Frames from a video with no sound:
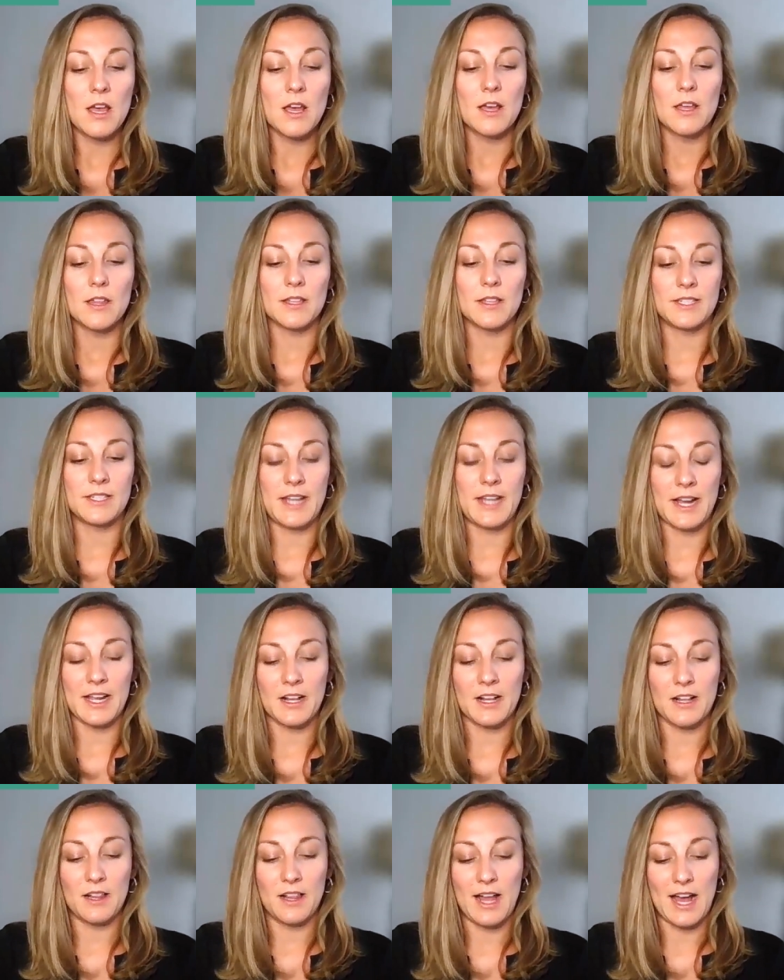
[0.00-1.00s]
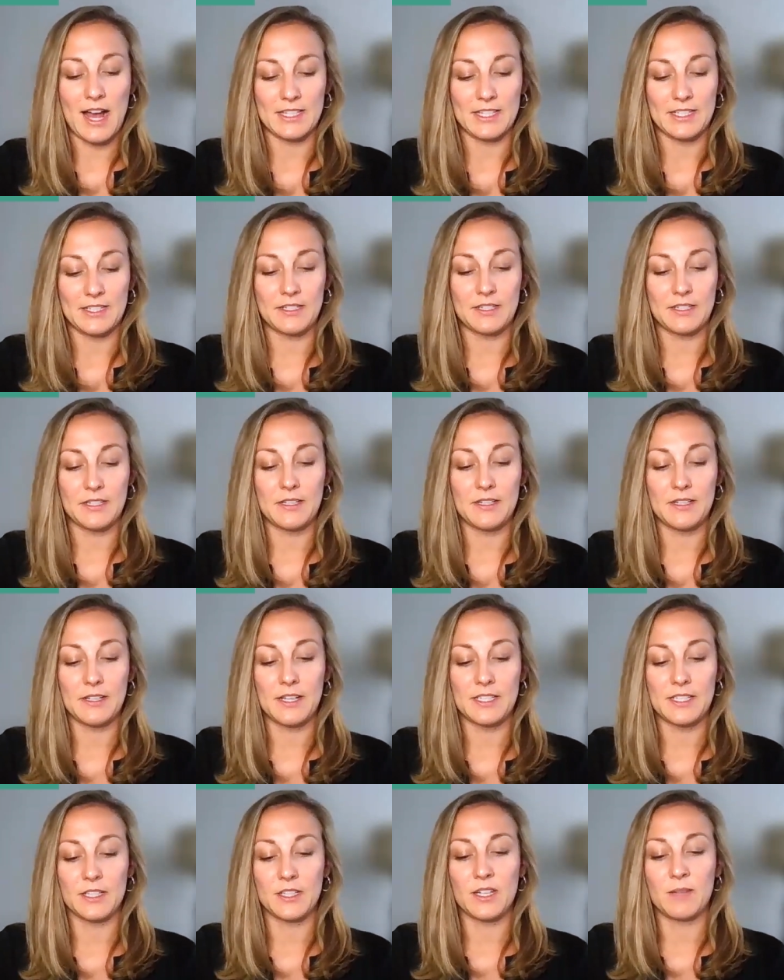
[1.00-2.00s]
The second class
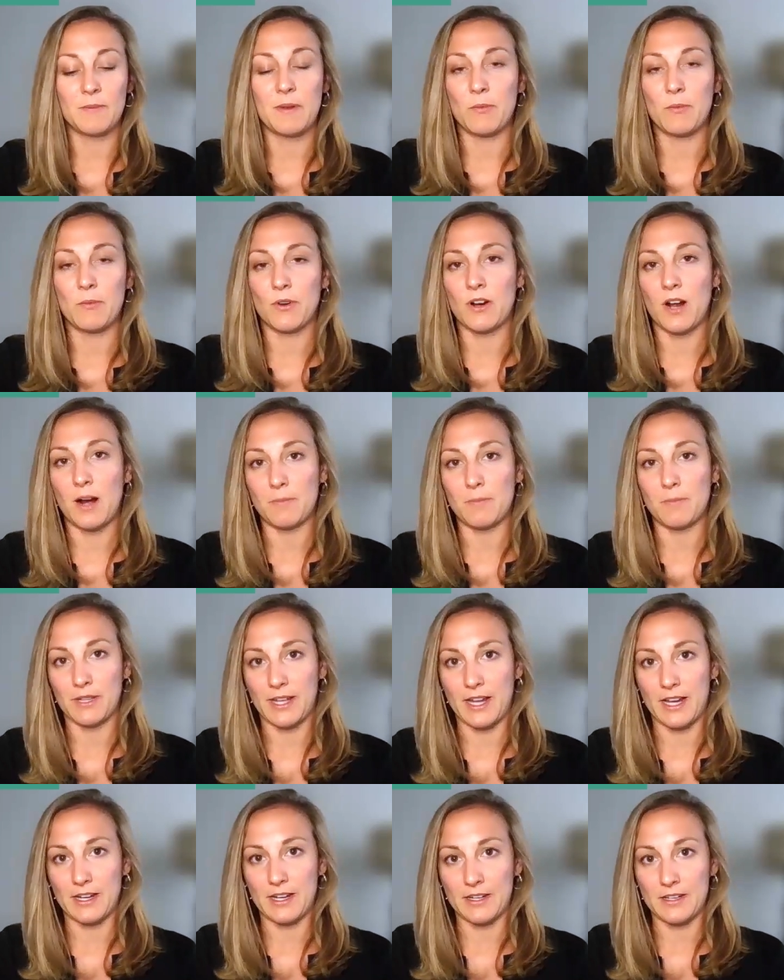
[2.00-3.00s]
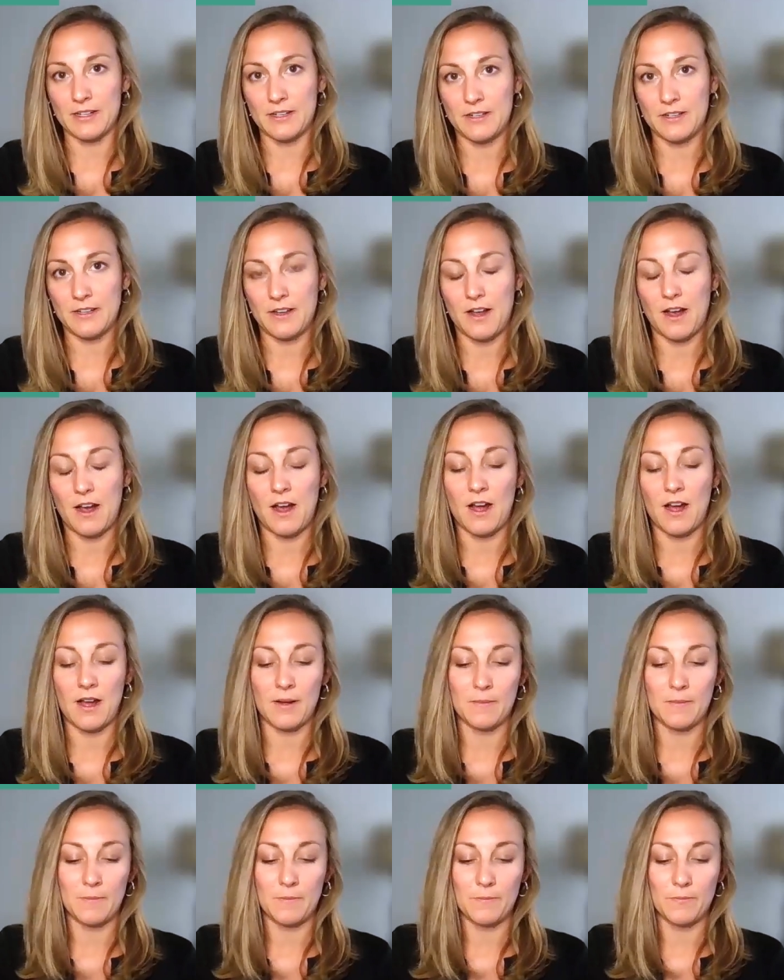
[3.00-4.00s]
gets a little bit more complicated.
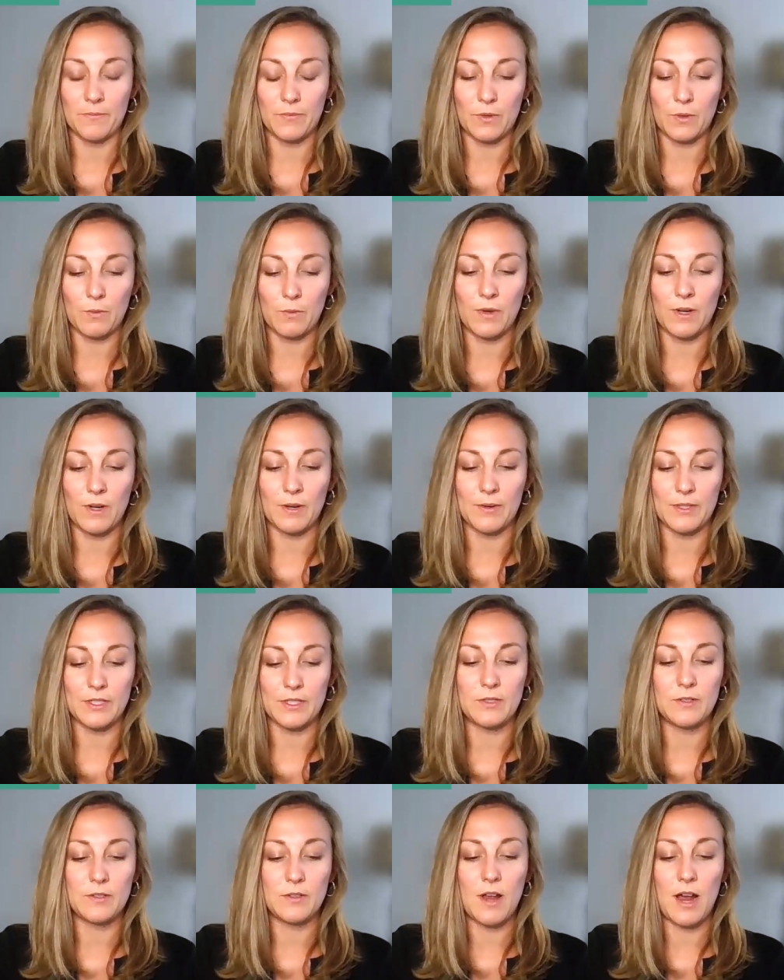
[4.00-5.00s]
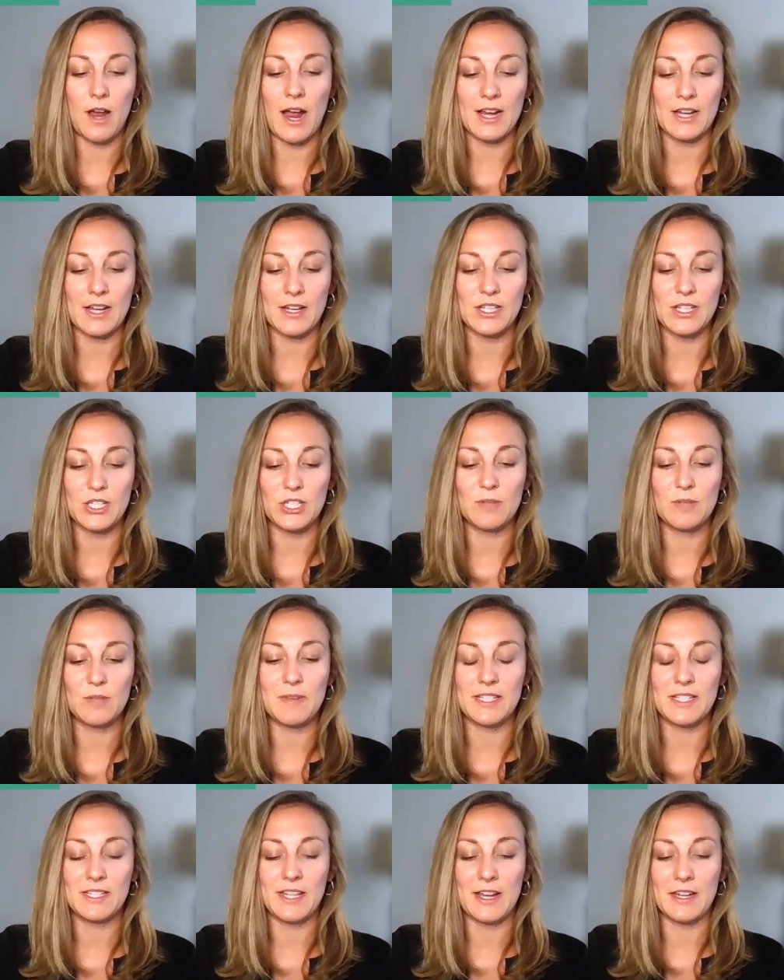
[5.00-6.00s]
Um, we were, I, it should be
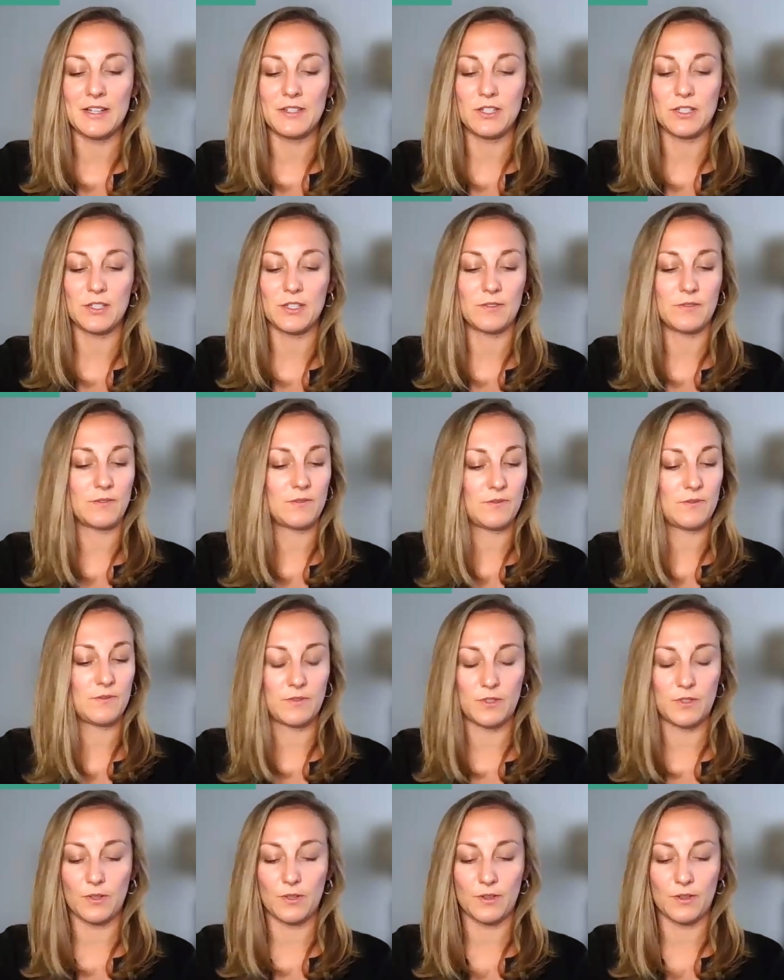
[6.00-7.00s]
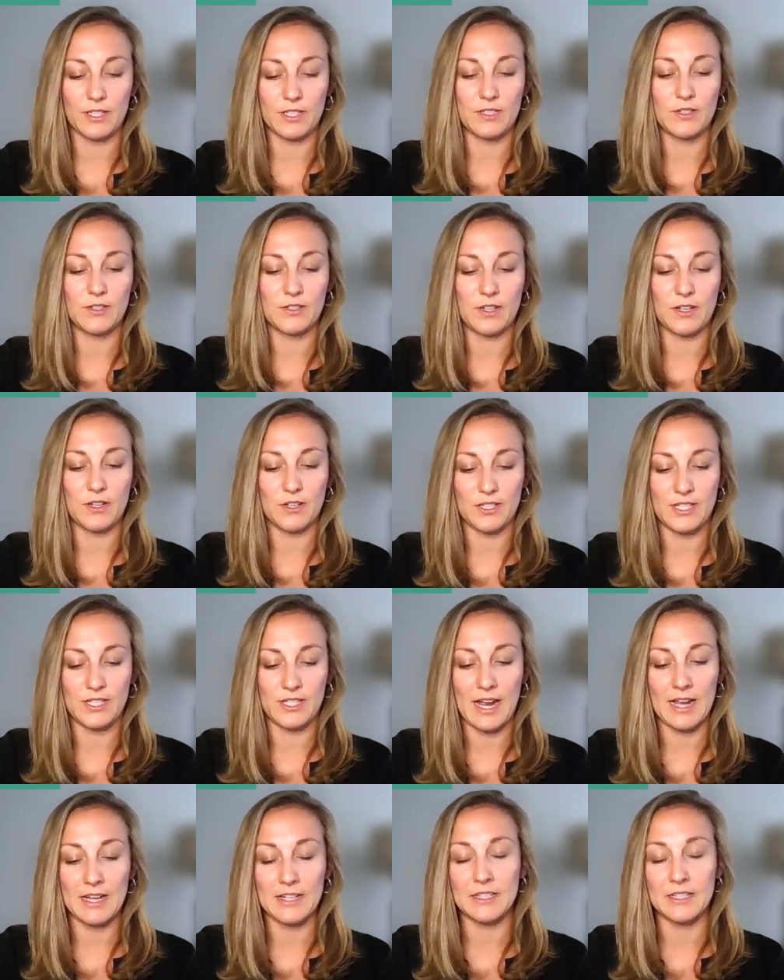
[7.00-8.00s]
said just so listeners
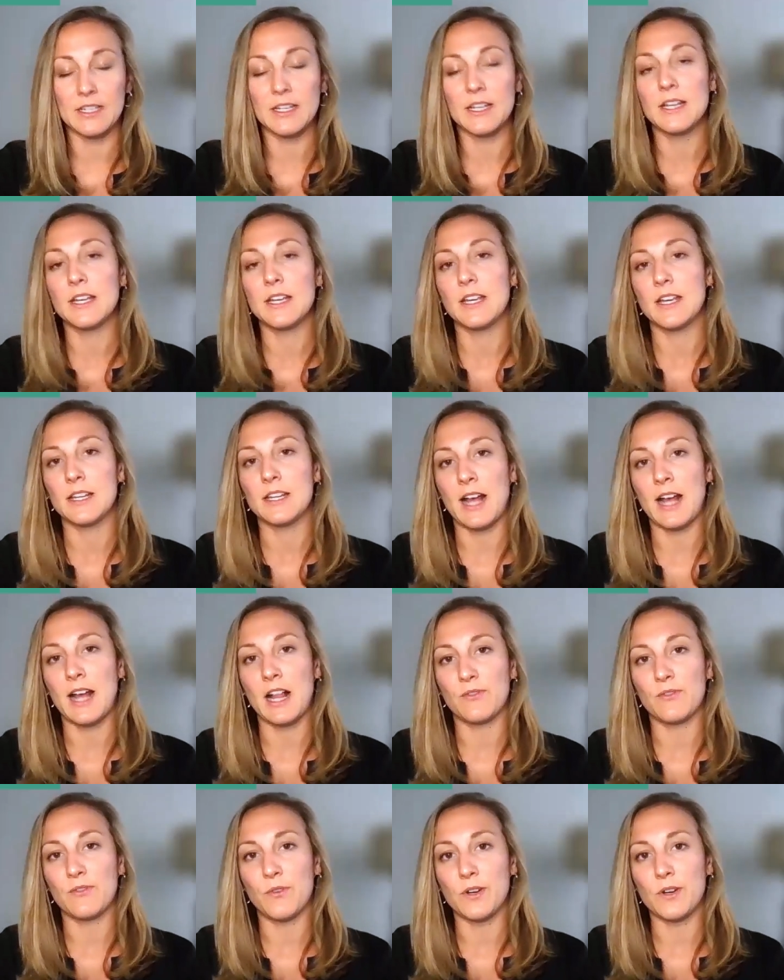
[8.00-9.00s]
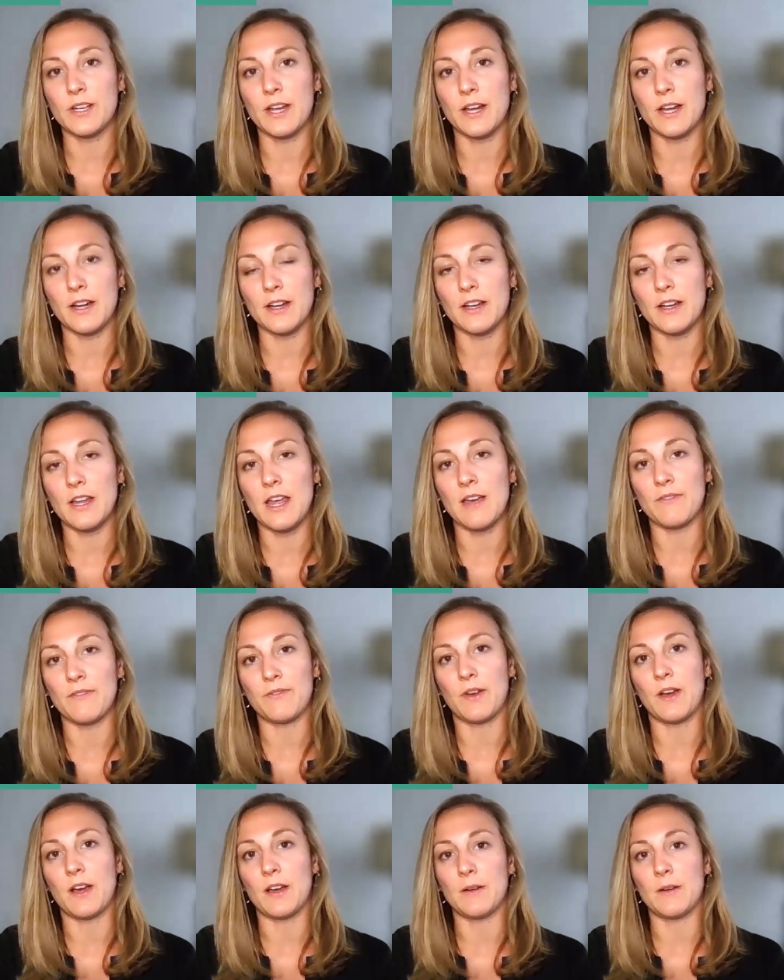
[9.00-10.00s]
understand. In California, if
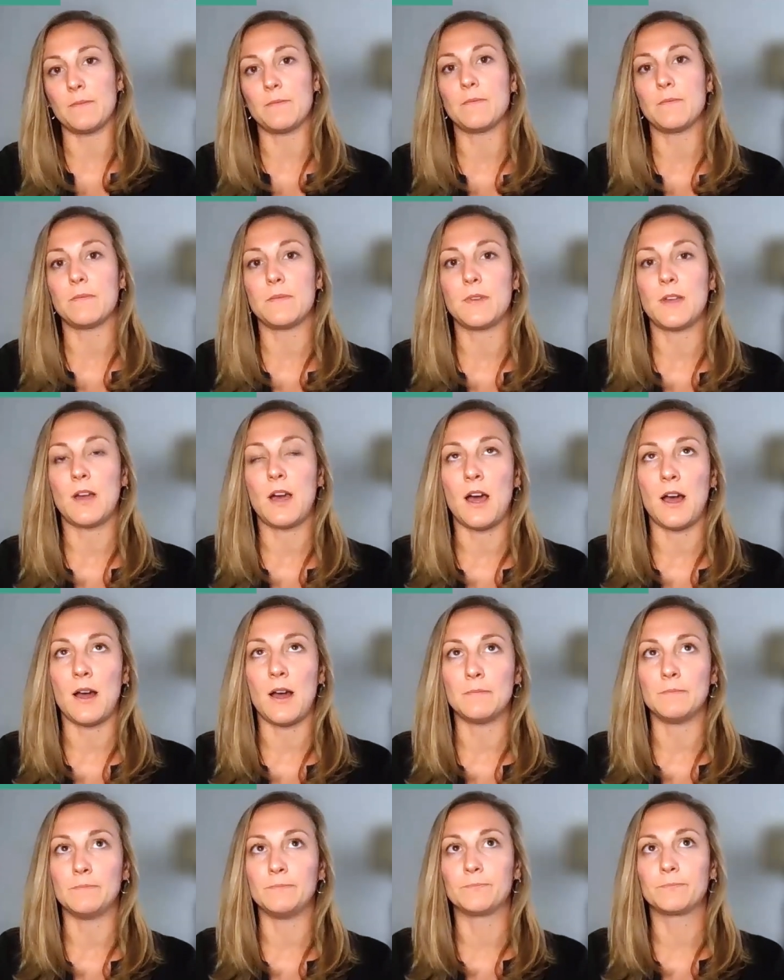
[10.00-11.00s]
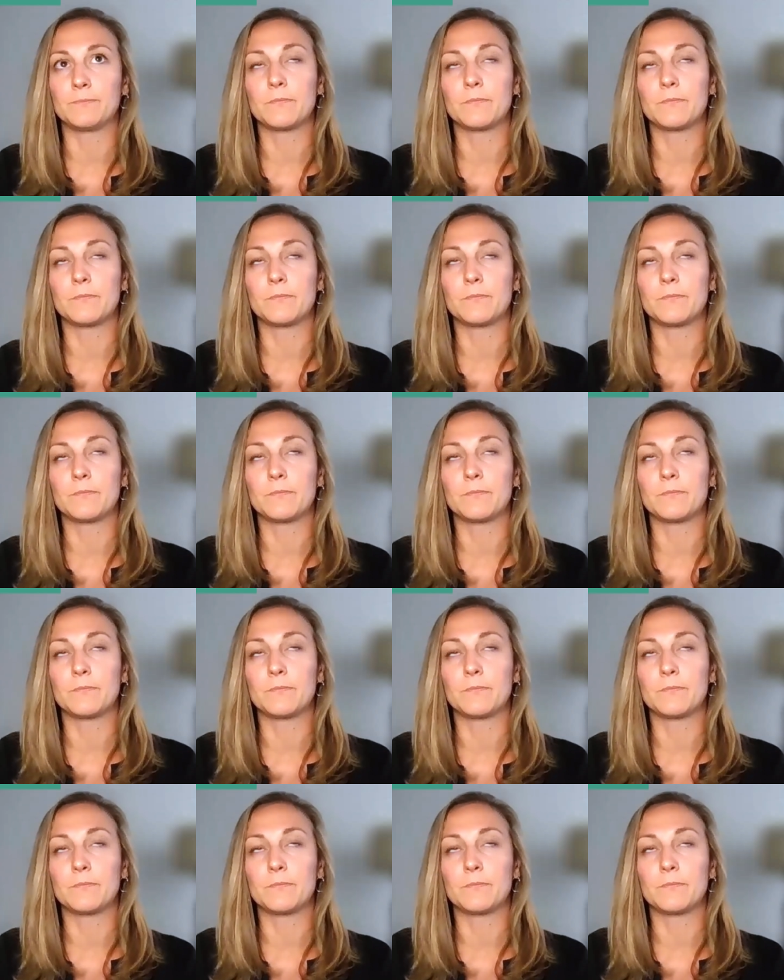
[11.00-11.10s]
a, uh, um,